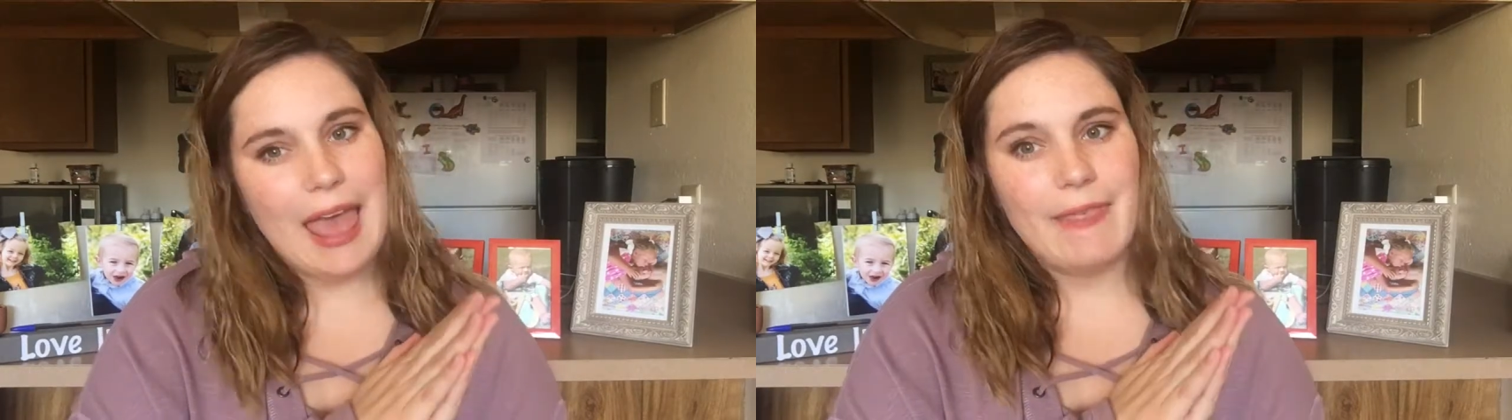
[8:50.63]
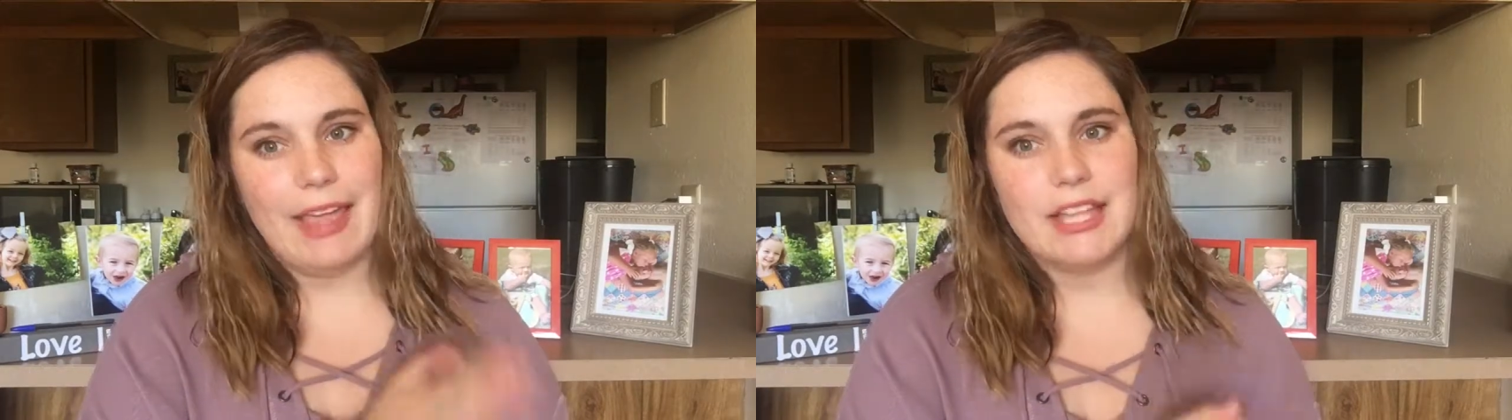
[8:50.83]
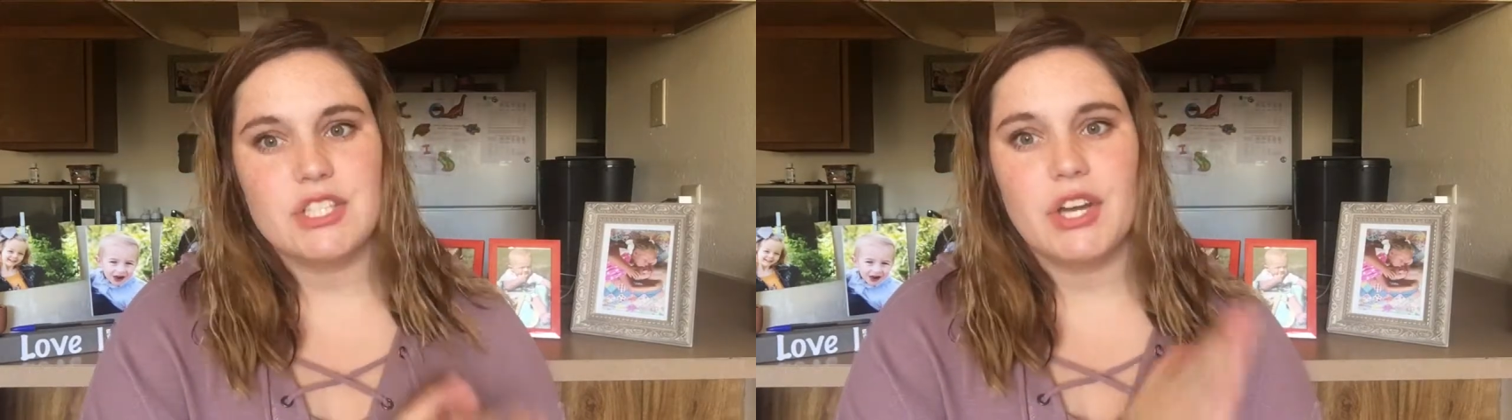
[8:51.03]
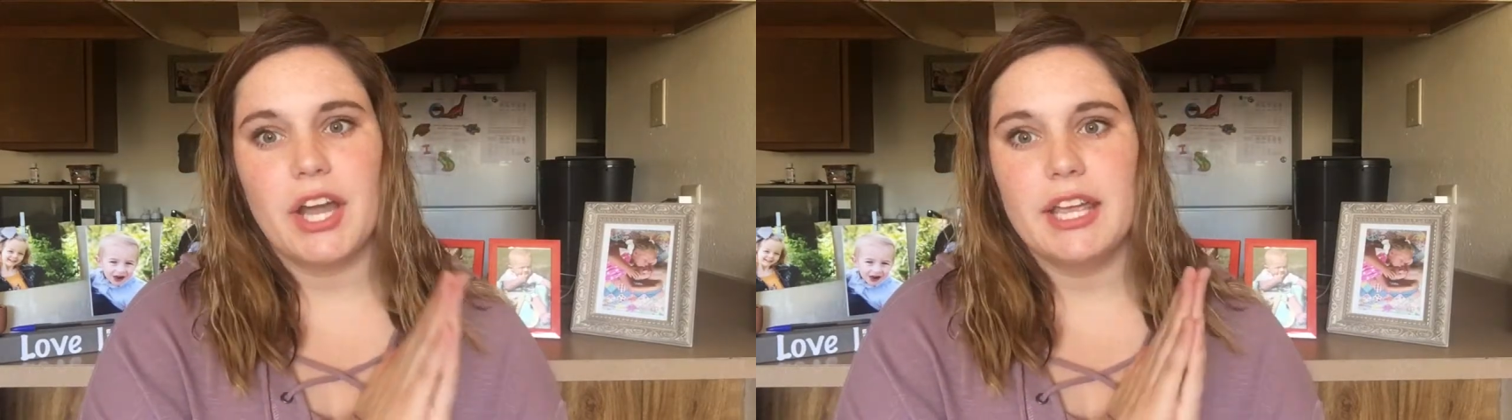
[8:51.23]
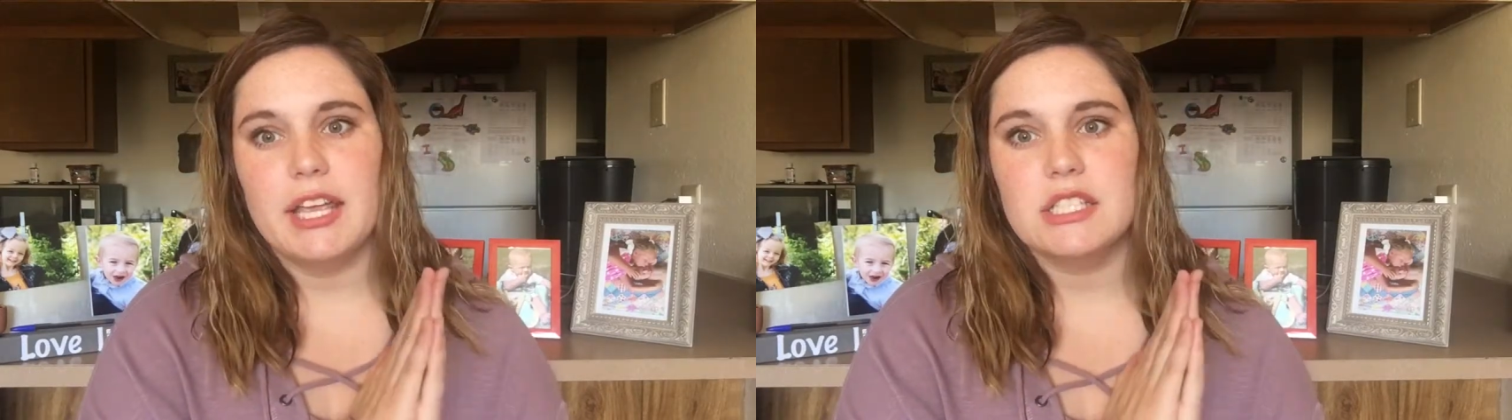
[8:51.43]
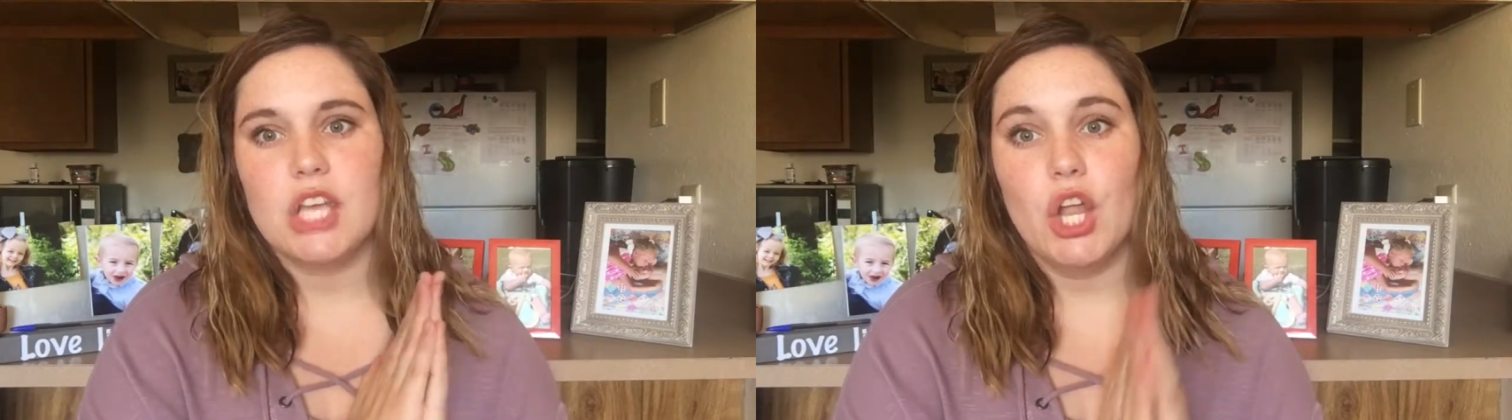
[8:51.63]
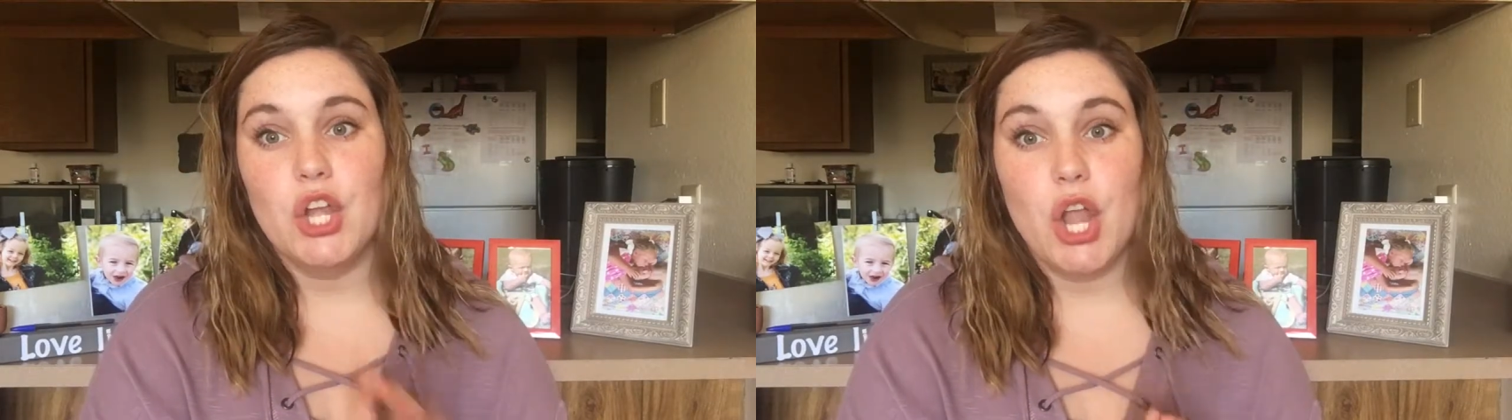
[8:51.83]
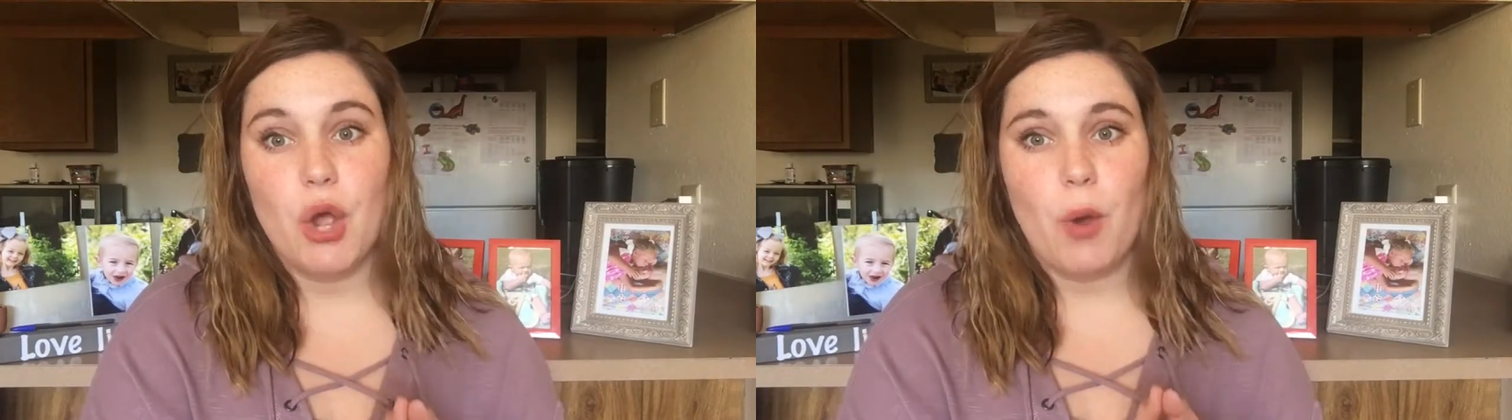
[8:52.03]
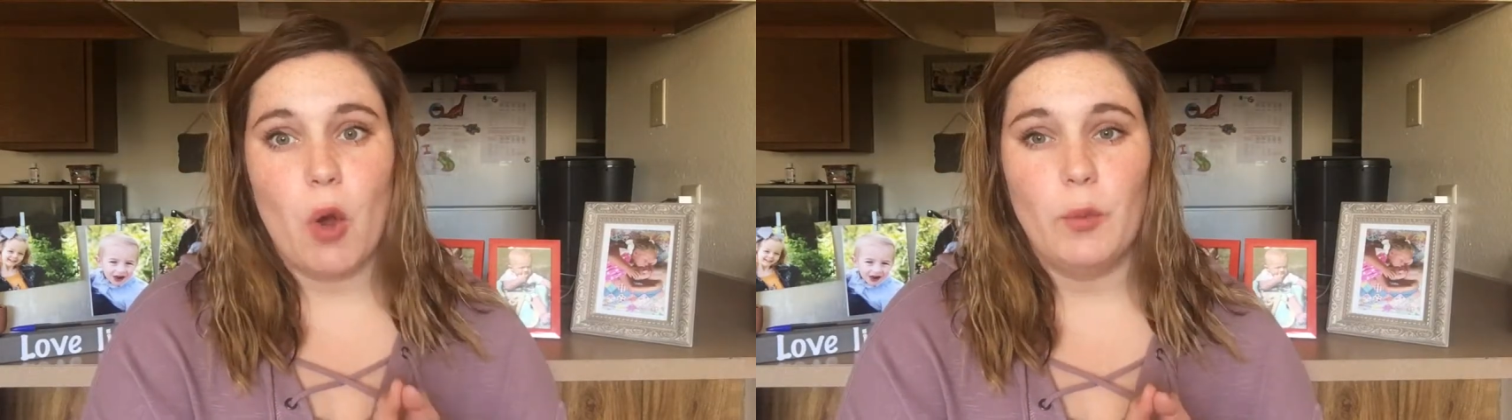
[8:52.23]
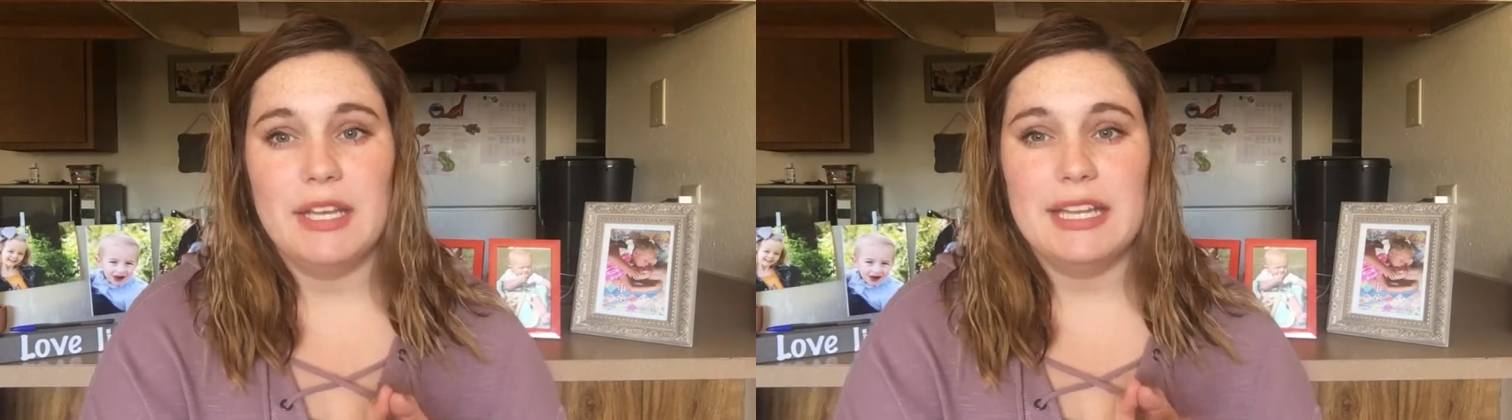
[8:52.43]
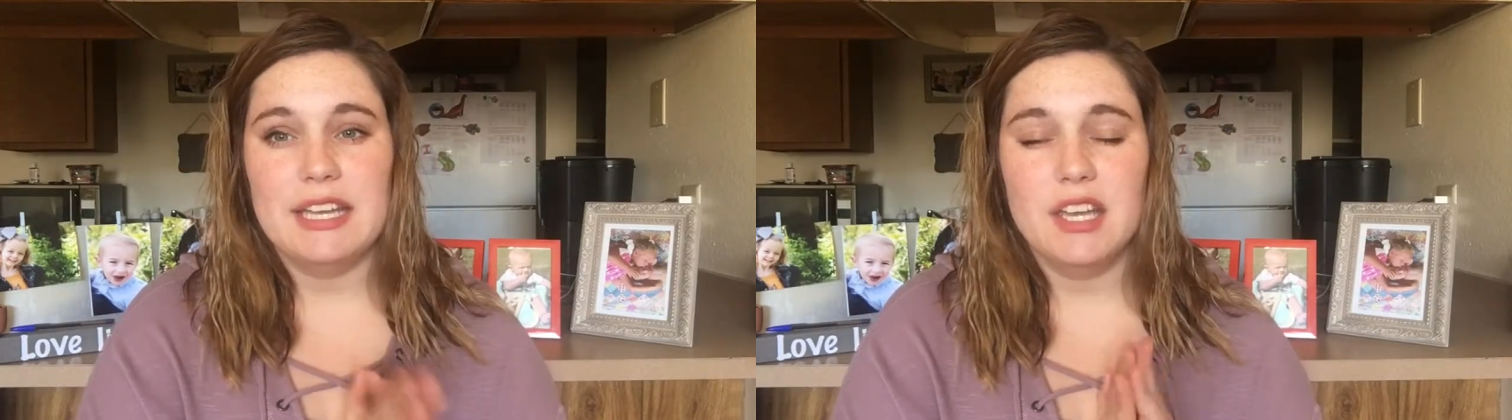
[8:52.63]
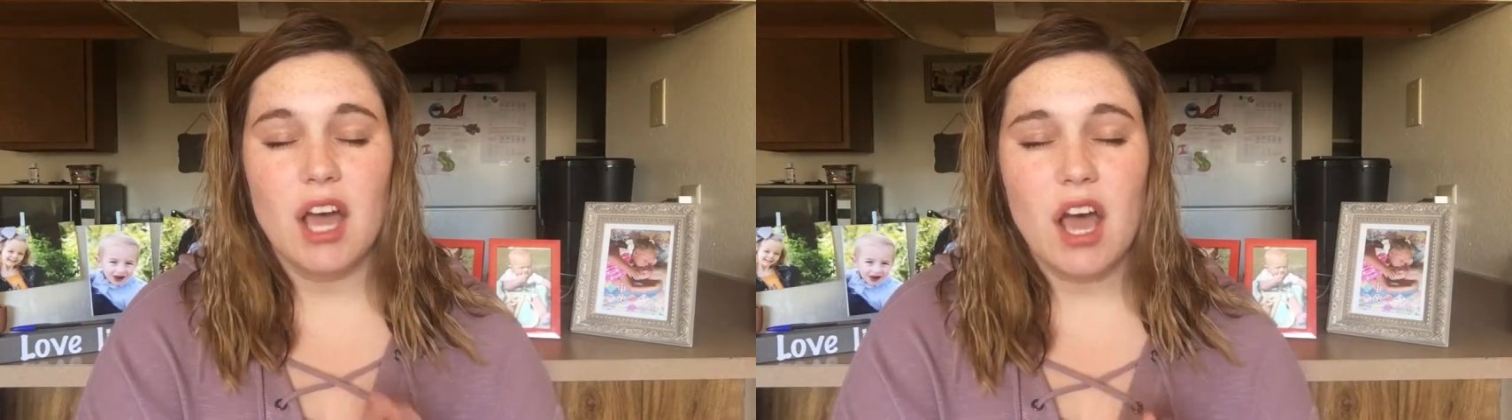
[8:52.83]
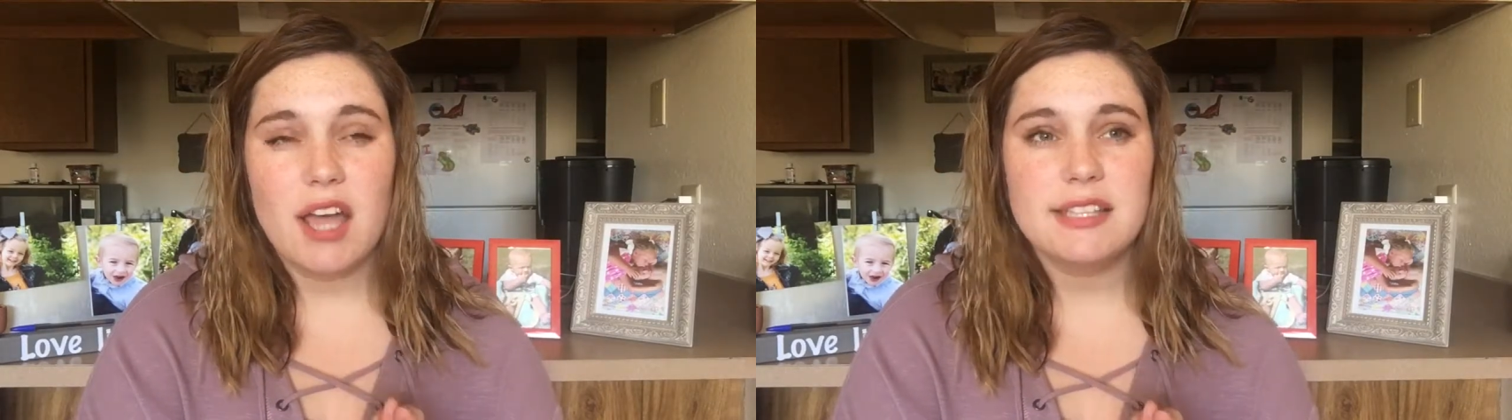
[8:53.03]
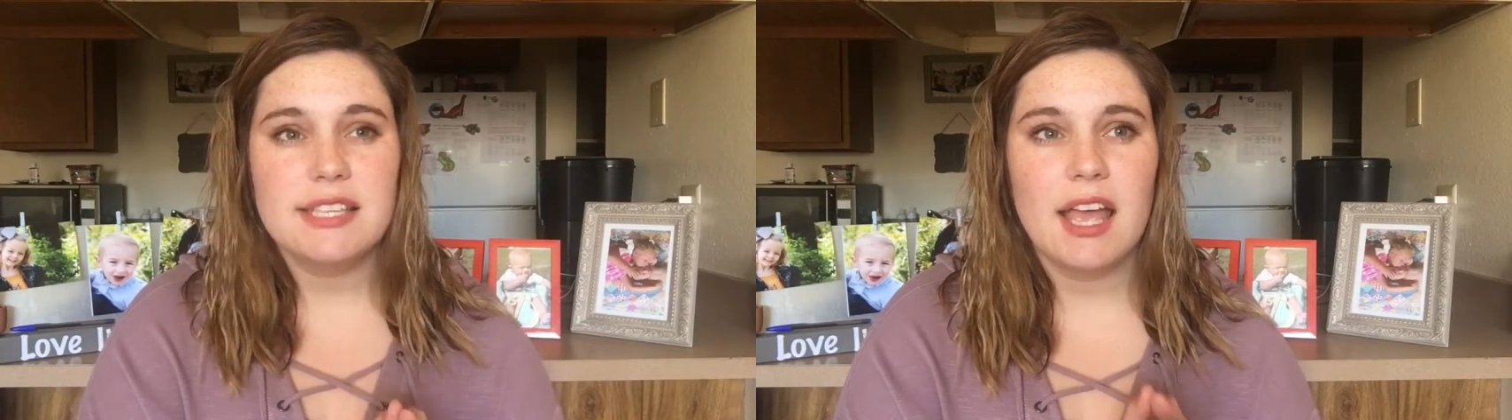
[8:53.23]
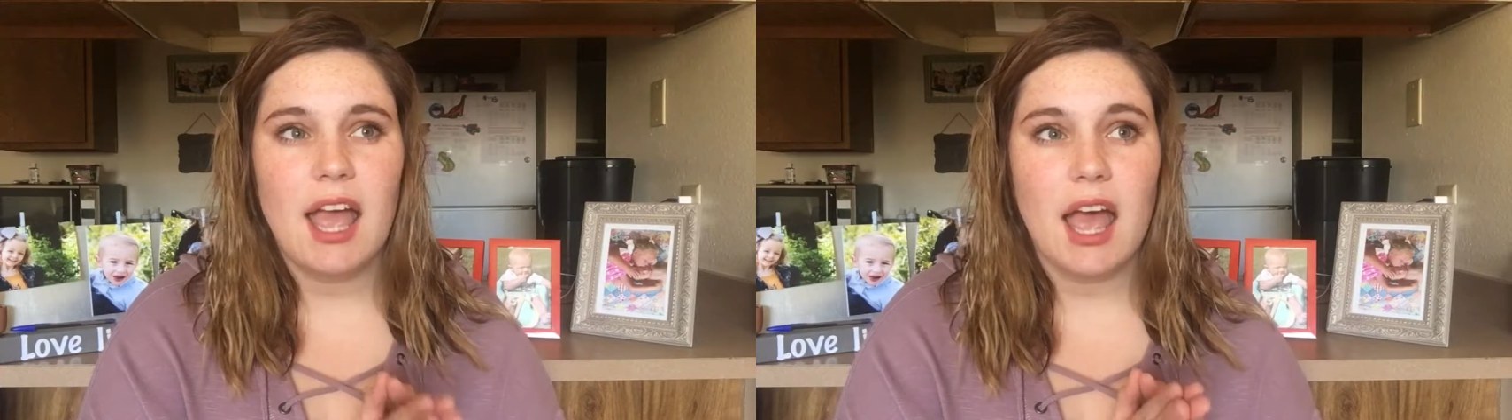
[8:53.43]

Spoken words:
And the answer is no, we did not.